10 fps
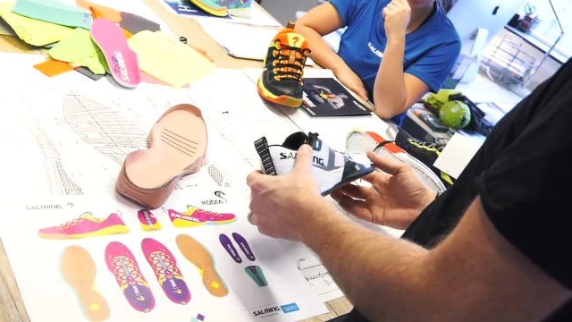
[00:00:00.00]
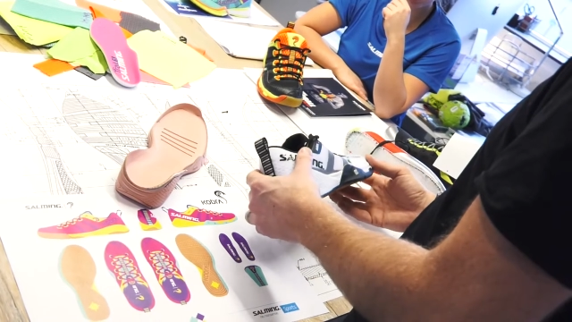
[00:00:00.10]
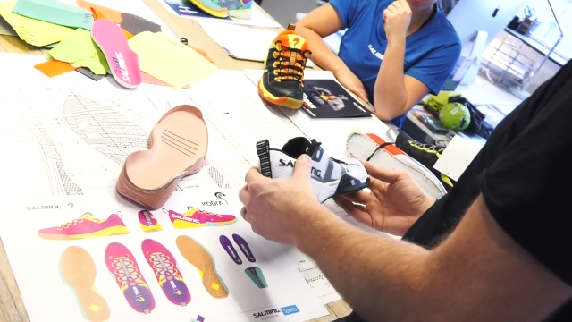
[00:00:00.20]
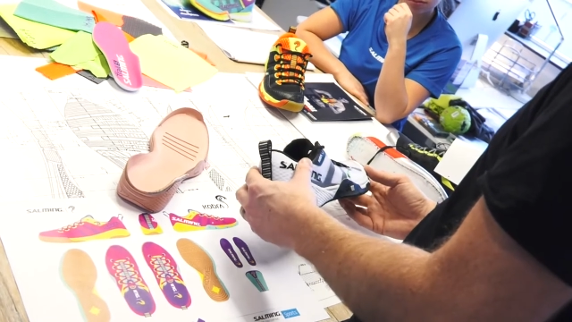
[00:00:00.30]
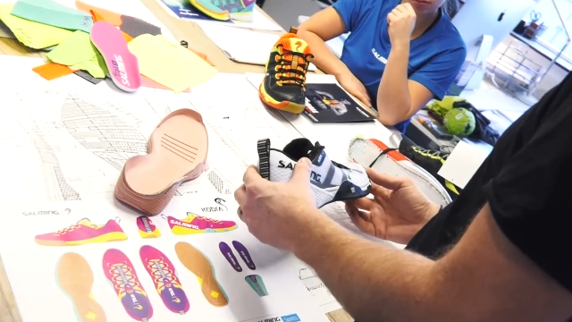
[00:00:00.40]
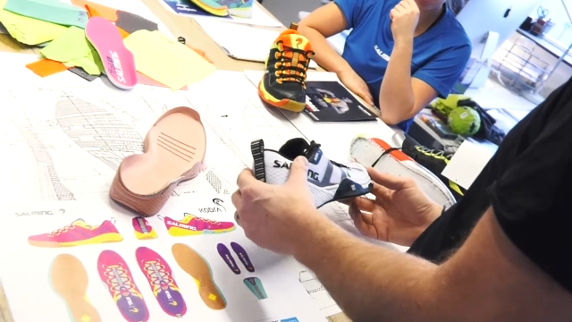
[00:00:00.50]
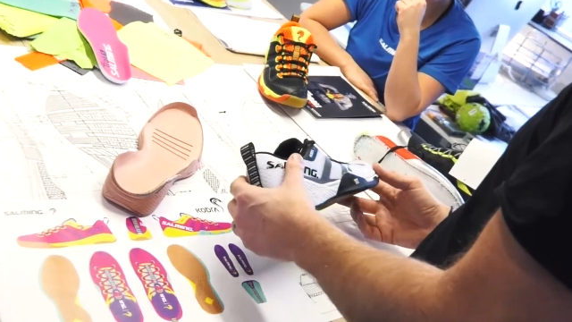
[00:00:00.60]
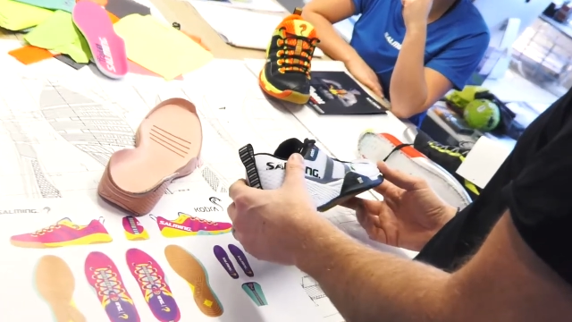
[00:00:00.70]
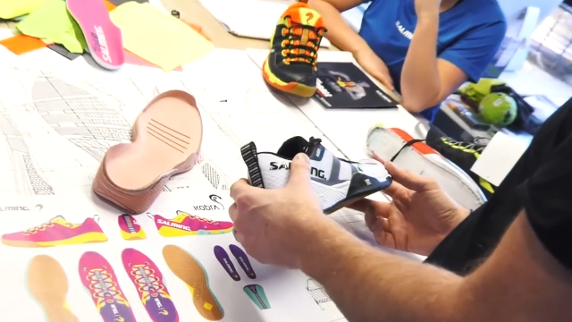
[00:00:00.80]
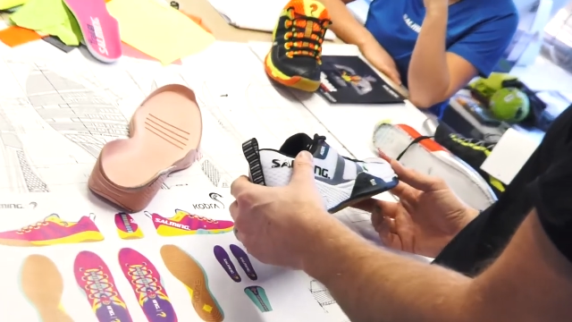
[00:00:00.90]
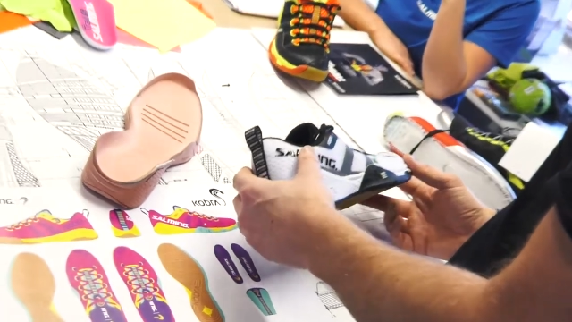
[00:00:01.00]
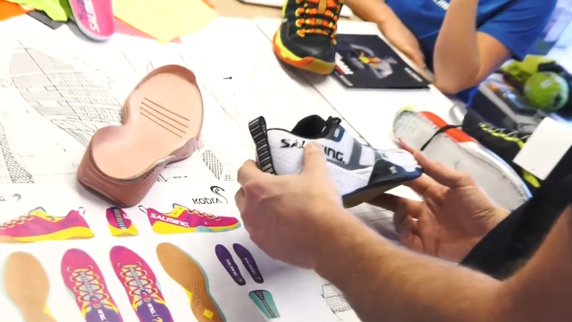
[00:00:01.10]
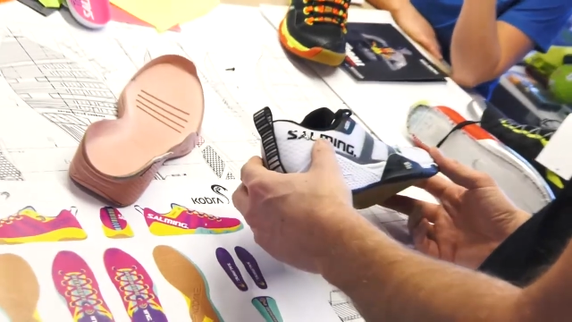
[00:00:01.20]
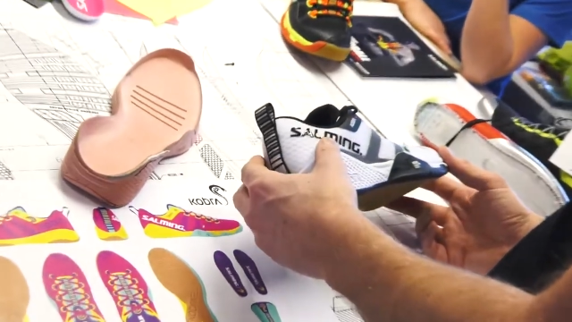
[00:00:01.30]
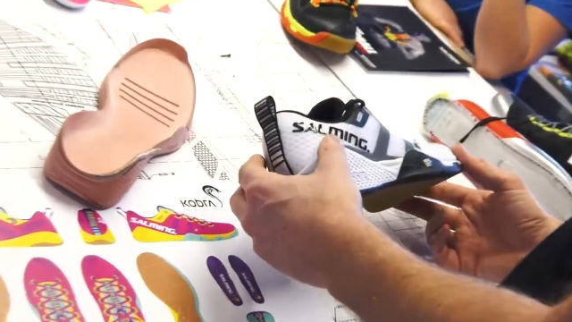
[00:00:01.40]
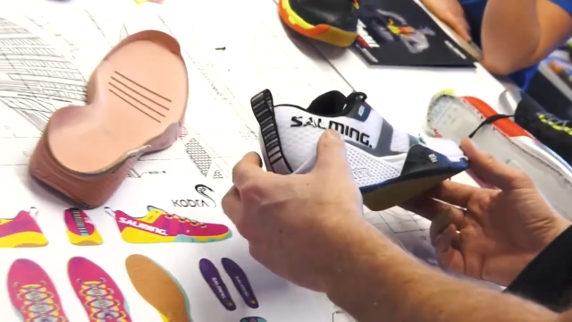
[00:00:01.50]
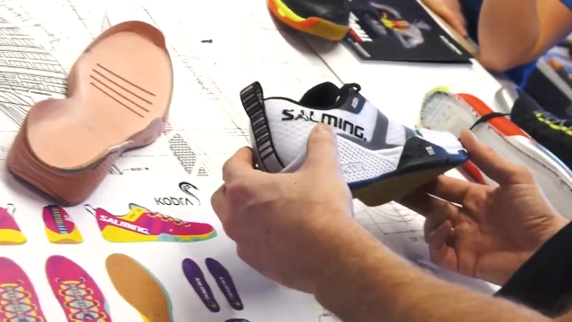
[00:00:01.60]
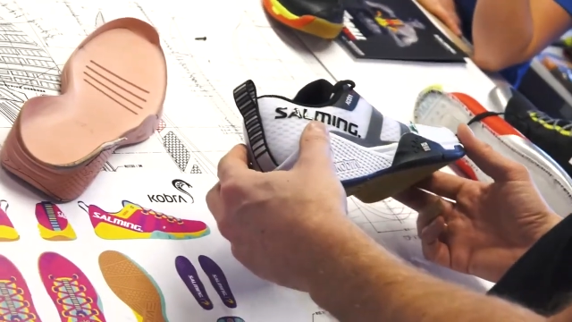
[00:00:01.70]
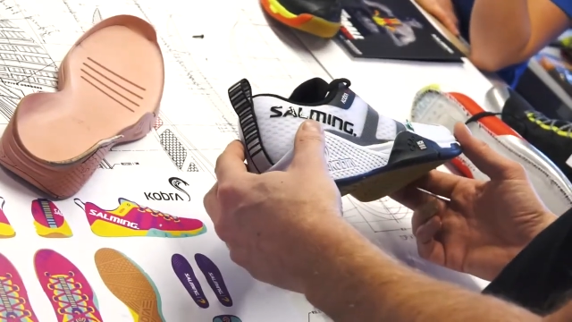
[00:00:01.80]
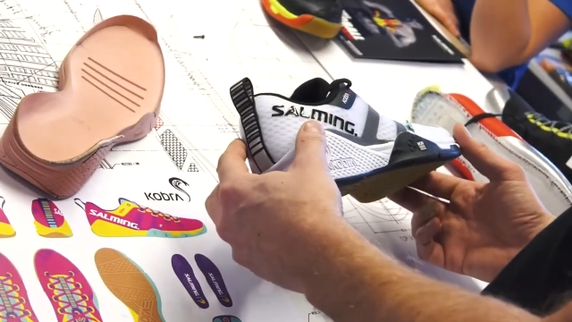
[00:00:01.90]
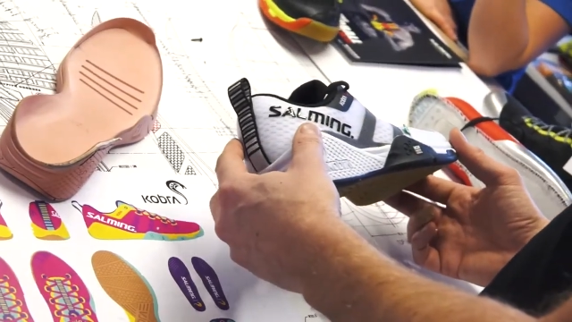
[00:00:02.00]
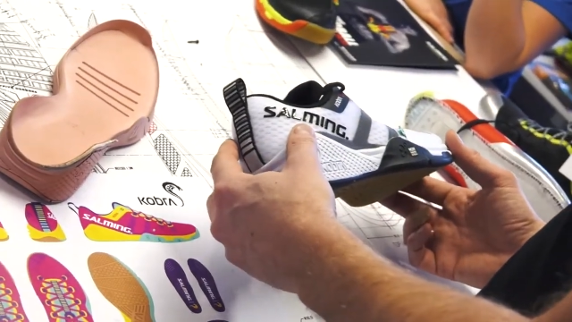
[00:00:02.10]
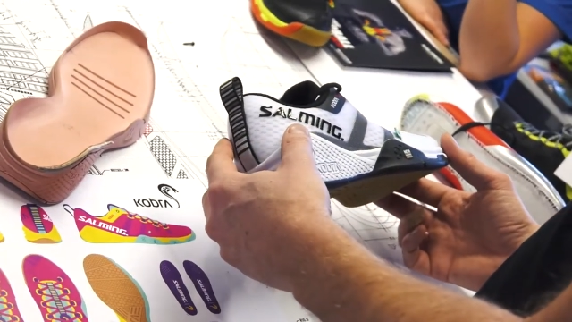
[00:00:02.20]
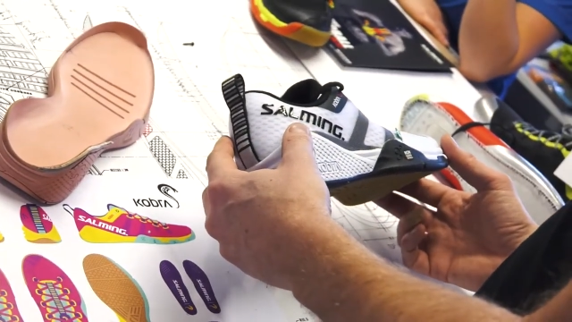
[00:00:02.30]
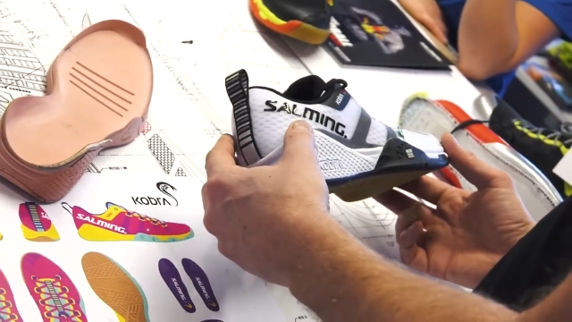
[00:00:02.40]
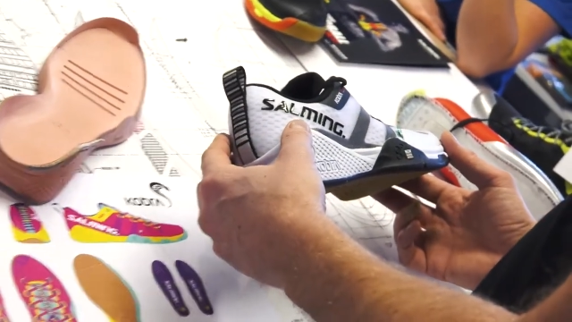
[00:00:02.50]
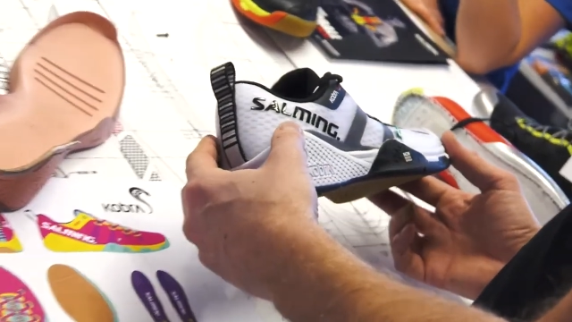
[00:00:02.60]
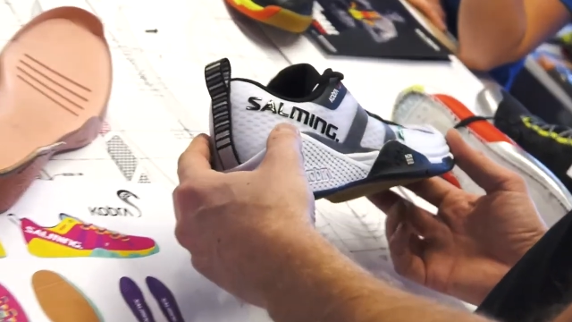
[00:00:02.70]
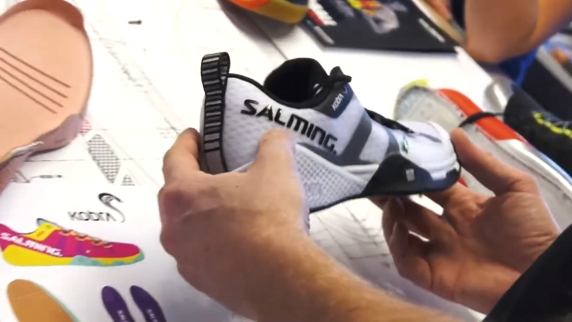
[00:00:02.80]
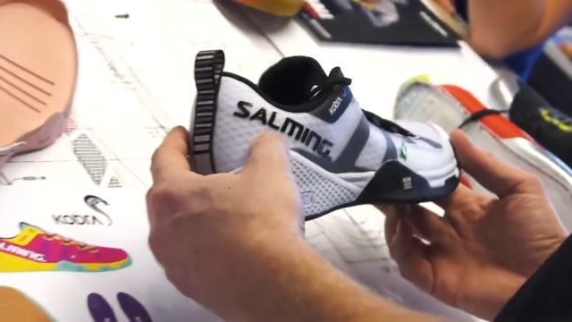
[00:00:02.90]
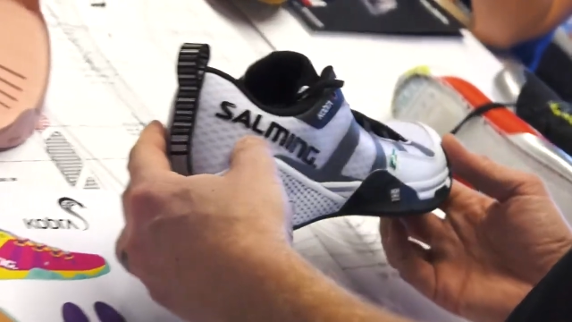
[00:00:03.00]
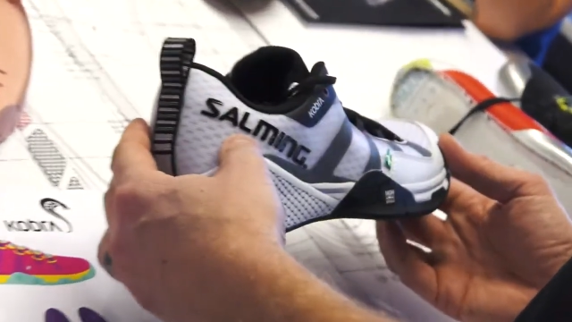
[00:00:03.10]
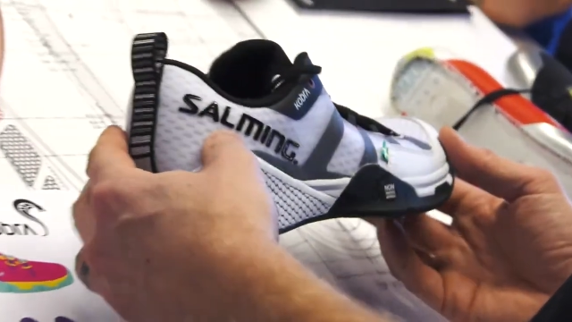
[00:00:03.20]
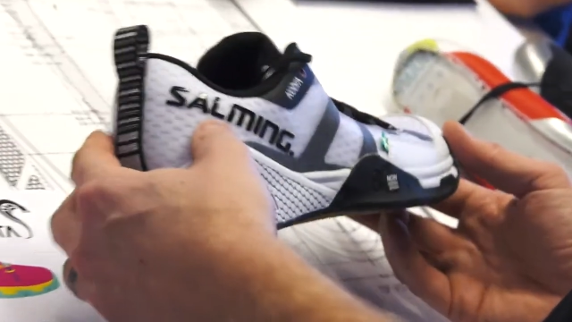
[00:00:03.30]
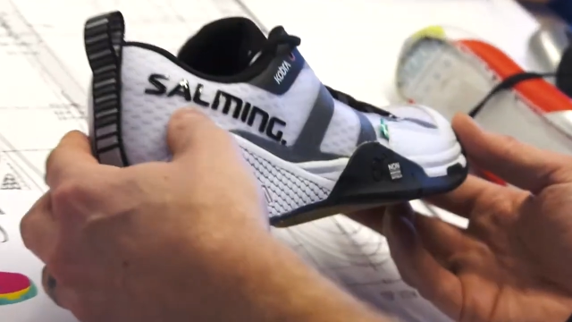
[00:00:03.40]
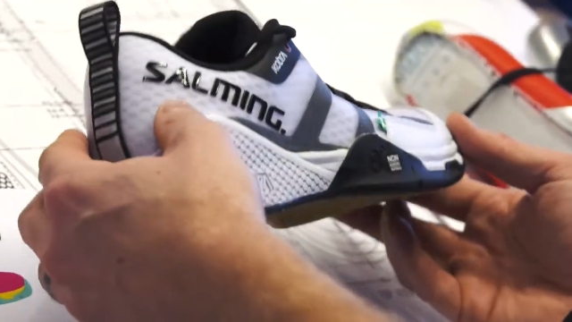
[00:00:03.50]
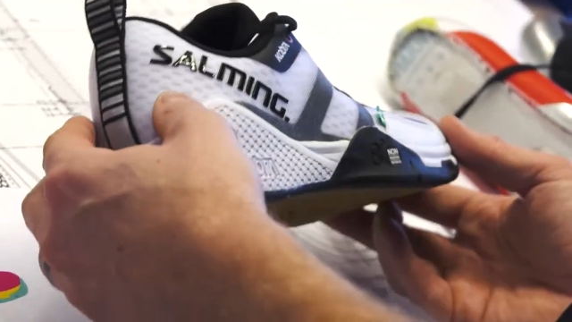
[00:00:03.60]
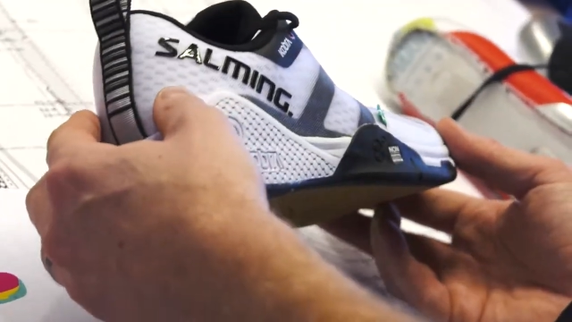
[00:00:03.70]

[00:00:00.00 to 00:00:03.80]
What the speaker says: No face is visible, so there are no lips to read.